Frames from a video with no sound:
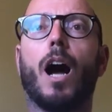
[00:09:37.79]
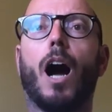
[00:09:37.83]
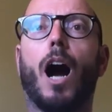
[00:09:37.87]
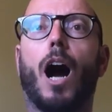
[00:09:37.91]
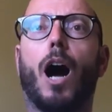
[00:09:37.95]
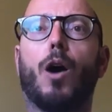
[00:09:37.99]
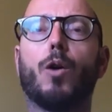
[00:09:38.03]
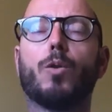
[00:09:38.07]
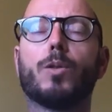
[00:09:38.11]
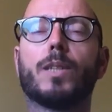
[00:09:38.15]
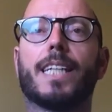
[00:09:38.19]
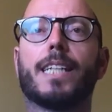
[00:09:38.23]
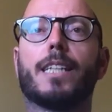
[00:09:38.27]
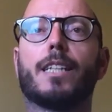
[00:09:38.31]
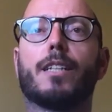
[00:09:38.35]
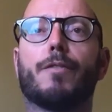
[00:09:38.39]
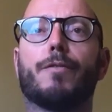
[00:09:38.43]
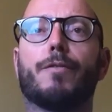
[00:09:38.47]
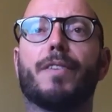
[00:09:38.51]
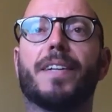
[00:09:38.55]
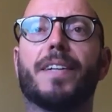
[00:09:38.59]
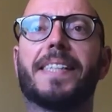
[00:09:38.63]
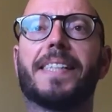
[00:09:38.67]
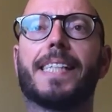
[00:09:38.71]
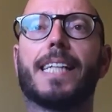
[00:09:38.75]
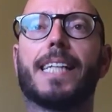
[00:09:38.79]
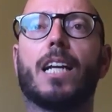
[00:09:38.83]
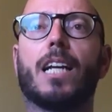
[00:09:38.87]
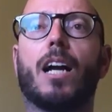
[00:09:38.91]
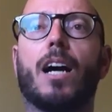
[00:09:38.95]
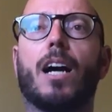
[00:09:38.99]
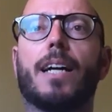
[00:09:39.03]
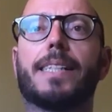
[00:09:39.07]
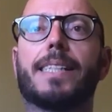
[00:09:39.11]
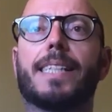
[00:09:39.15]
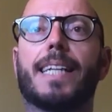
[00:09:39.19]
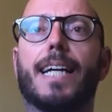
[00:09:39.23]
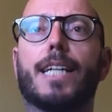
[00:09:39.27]
holding the
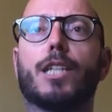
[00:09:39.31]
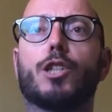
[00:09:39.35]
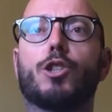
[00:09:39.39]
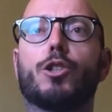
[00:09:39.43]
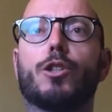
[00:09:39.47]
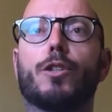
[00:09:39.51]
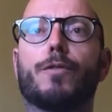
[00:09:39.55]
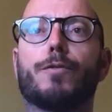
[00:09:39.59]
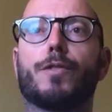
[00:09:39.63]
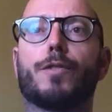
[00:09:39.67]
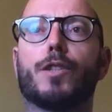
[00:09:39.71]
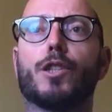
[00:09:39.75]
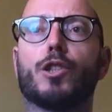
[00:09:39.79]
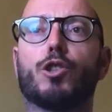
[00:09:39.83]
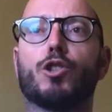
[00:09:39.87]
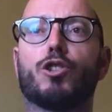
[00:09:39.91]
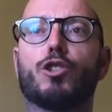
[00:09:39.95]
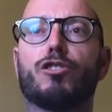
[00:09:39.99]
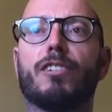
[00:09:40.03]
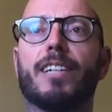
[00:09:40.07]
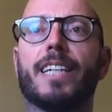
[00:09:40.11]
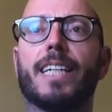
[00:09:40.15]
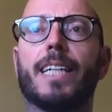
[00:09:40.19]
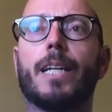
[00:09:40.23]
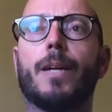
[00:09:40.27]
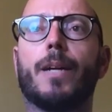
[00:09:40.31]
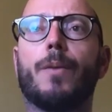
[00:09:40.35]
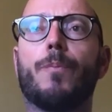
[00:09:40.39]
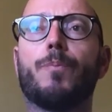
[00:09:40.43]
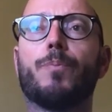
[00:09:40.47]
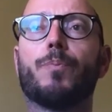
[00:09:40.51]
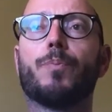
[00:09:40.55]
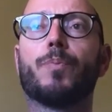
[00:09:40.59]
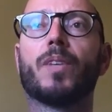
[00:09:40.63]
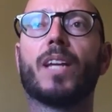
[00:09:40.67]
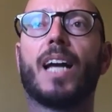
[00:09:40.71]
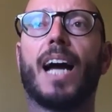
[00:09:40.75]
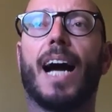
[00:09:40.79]
visualization of the tree
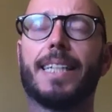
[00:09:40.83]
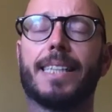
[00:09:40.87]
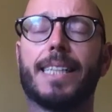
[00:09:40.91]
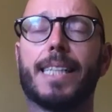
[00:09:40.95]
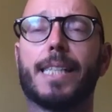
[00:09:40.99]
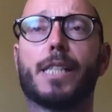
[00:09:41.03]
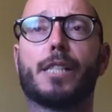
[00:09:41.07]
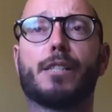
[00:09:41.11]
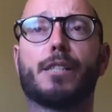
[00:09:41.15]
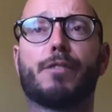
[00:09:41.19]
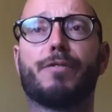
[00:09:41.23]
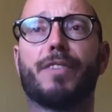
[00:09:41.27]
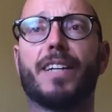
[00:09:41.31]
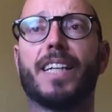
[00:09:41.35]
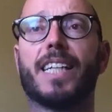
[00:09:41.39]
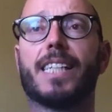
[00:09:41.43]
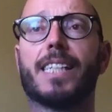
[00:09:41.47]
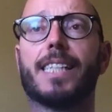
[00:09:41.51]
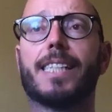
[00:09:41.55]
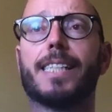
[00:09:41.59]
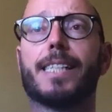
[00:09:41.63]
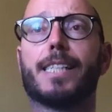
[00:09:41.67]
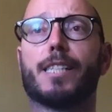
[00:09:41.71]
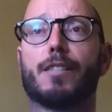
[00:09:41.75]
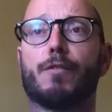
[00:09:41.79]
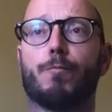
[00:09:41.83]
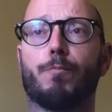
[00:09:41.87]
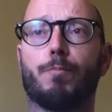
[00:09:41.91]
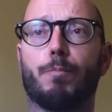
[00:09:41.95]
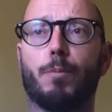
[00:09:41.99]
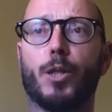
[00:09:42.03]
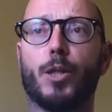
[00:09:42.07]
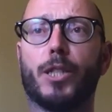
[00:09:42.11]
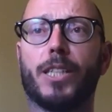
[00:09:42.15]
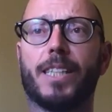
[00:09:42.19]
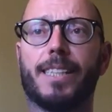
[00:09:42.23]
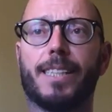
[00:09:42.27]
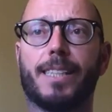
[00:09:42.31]
and its figures of
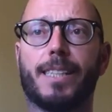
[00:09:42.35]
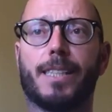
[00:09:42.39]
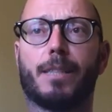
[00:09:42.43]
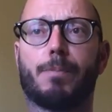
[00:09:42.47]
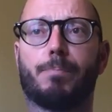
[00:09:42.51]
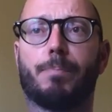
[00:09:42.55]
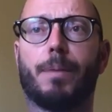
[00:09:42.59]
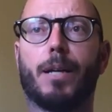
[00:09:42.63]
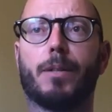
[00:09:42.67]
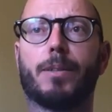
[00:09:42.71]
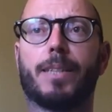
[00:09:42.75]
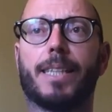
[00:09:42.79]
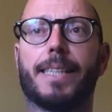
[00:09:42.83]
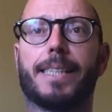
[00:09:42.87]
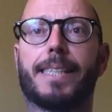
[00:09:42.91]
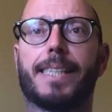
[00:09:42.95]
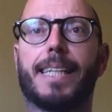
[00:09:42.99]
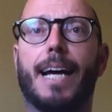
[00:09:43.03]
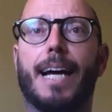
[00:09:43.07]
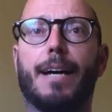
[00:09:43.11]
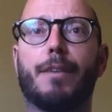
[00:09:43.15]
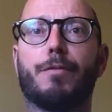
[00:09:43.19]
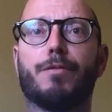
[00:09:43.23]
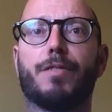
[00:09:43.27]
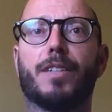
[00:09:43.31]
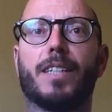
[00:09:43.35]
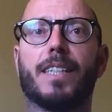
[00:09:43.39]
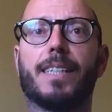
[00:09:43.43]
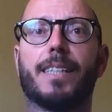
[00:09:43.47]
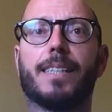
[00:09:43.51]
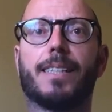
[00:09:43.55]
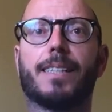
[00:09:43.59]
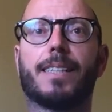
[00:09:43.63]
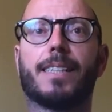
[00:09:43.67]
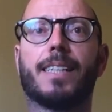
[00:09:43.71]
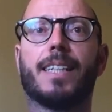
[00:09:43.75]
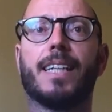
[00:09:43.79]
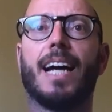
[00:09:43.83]
Buddhas,
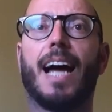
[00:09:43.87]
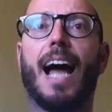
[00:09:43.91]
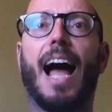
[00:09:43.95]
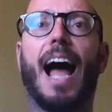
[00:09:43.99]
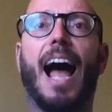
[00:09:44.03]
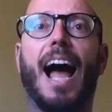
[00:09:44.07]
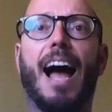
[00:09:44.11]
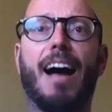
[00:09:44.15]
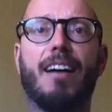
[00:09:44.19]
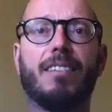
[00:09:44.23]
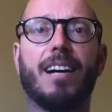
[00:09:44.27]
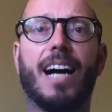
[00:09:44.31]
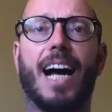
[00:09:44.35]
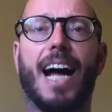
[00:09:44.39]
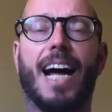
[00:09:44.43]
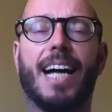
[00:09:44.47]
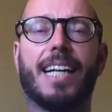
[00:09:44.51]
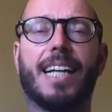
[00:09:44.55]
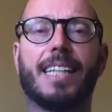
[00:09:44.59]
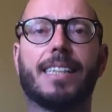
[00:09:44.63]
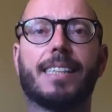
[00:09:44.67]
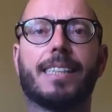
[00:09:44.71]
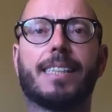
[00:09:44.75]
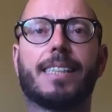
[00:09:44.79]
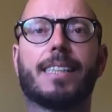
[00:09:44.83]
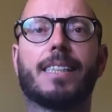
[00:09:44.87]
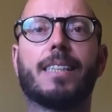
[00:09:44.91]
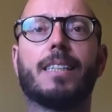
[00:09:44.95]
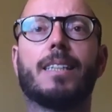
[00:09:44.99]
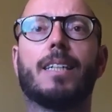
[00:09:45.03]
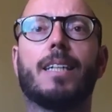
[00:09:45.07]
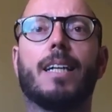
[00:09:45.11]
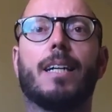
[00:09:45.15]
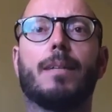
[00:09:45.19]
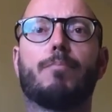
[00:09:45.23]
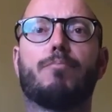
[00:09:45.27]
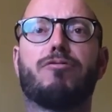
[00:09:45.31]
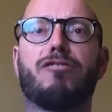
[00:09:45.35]
Bodhisattvas, Arahants,
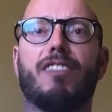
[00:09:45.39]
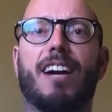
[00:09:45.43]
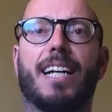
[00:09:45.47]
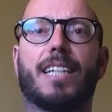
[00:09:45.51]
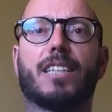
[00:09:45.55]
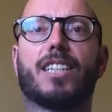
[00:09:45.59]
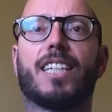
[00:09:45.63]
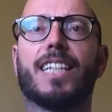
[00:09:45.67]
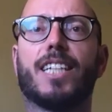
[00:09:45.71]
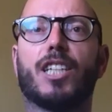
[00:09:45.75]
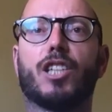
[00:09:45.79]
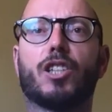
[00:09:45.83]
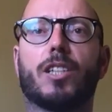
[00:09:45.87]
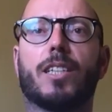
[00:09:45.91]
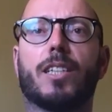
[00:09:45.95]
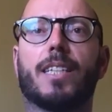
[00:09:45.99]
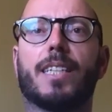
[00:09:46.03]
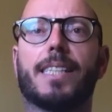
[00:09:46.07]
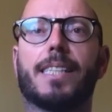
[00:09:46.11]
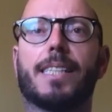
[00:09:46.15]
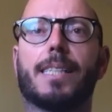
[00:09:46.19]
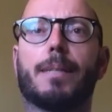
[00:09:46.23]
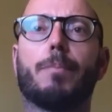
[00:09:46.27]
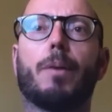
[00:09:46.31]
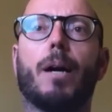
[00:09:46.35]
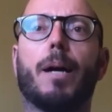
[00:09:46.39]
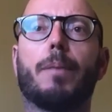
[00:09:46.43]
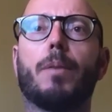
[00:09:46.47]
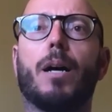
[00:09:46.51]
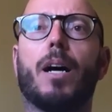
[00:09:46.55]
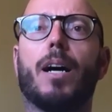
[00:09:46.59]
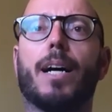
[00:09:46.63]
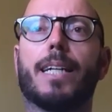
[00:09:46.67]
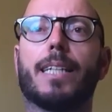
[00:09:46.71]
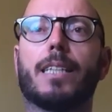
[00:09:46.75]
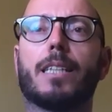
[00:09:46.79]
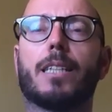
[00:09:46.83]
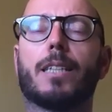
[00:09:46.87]
practitioners in my
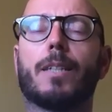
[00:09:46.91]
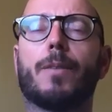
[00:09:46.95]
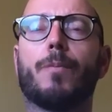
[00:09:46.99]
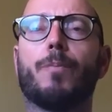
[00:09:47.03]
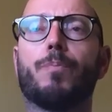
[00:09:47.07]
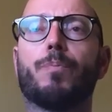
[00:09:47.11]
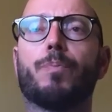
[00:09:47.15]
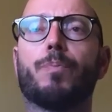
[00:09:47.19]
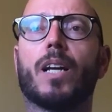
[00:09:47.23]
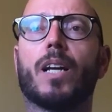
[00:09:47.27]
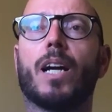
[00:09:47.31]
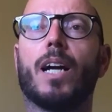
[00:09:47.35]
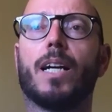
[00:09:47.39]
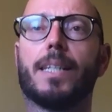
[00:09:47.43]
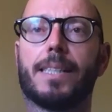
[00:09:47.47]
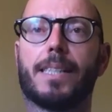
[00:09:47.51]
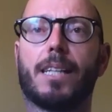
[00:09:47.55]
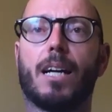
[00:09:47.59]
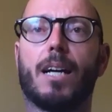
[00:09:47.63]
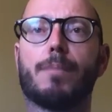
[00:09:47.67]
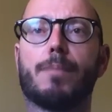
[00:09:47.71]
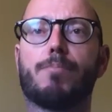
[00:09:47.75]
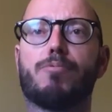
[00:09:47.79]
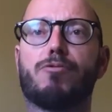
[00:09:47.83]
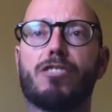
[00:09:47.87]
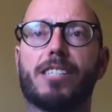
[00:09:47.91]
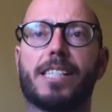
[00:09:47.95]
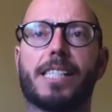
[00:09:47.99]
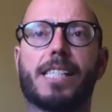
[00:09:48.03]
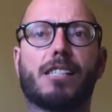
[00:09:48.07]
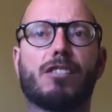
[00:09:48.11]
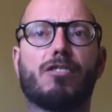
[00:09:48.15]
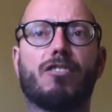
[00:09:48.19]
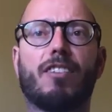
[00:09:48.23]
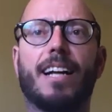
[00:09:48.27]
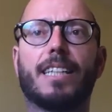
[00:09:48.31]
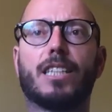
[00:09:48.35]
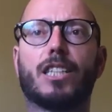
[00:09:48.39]
mind, as I
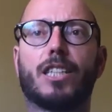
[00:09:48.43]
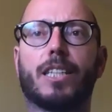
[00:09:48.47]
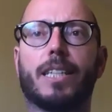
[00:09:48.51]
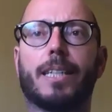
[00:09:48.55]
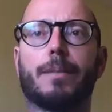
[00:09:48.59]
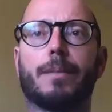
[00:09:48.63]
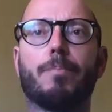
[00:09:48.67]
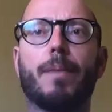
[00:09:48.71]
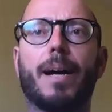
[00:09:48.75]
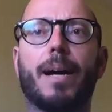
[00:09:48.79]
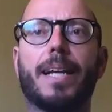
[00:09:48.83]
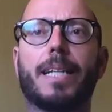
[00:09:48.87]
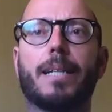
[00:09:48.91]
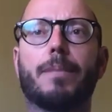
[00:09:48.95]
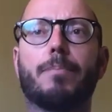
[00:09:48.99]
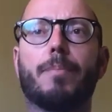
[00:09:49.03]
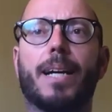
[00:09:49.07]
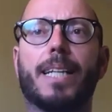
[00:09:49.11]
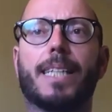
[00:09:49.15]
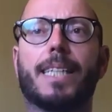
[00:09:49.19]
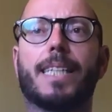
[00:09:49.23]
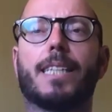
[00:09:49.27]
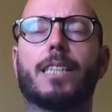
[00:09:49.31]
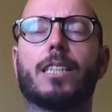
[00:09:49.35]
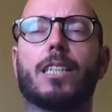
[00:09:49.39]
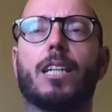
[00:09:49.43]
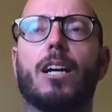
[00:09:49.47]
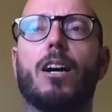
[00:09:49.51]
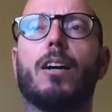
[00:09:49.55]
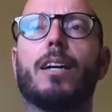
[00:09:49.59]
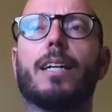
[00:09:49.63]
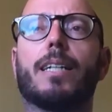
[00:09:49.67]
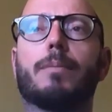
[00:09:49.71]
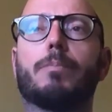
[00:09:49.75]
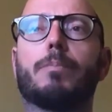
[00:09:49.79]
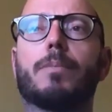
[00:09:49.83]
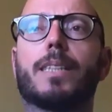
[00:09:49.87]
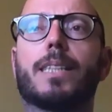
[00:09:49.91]
prostrated many, many
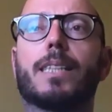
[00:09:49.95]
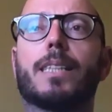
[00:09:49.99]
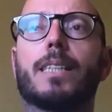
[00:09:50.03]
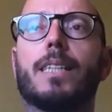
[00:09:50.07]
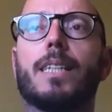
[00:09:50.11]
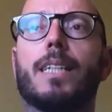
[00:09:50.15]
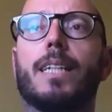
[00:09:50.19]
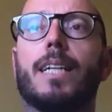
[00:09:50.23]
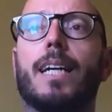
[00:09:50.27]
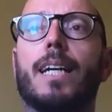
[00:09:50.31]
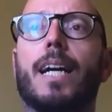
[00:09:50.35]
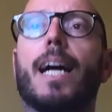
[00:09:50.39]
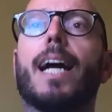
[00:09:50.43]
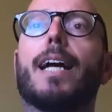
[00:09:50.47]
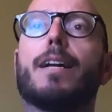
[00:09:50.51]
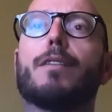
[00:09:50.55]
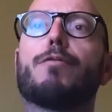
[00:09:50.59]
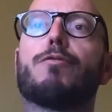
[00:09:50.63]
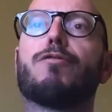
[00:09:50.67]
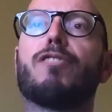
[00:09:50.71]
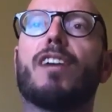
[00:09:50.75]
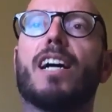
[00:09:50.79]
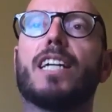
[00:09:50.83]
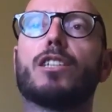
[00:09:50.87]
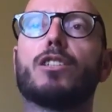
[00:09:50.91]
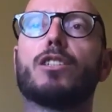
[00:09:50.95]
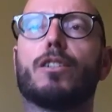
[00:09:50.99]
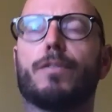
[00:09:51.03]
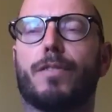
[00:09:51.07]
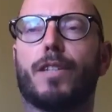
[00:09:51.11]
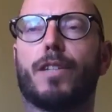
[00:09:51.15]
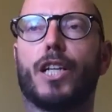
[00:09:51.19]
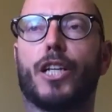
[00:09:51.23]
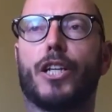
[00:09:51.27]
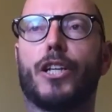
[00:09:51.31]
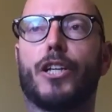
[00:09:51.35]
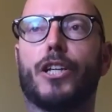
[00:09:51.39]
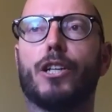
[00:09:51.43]
times in front of
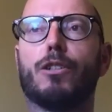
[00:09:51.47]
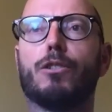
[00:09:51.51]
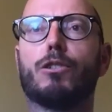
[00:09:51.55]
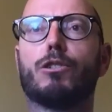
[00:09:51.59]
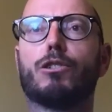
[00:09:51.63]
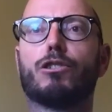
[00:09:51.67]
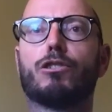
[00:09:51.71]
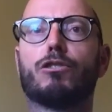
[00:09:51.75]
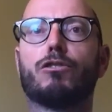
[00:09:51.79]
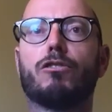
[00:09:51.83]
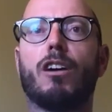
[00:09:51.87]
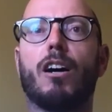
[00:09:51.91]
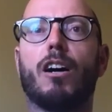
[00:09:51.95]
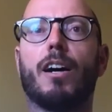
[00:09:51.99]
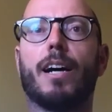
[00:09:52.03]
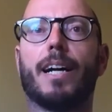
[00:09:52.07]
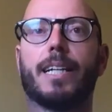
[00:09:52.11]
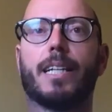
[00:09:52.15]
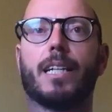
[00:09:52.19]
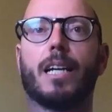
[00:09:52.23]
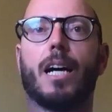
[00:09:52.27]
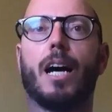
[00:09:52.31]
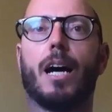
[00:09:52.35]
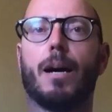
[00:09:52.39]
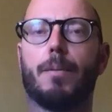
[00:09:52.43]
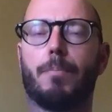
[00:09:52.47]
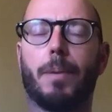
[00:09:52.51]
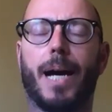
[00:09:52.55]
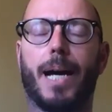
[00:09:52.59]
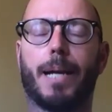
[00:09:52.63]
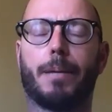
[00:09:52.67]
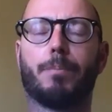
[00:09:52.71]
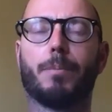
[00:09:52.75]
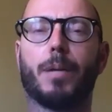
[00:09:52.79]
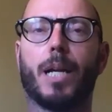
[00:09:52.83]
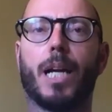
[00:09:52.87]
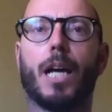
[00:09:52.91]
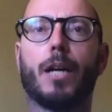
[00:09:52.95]
the huge shrine at
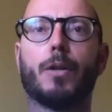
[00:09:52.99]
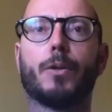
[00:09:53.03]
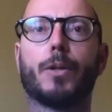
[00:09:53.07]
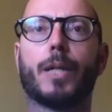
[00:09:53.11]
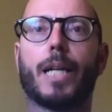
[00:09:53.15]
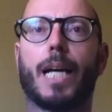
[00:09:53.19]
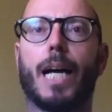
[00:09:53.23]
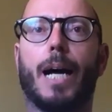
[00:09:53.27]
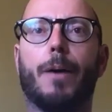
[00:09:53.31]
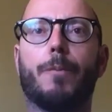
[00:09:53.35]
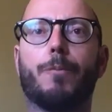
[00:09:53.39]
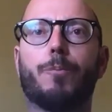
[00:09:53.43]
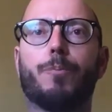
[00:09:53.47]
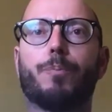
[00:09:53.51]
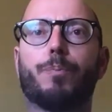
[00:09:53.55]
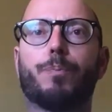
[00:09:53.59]
Padmaloka.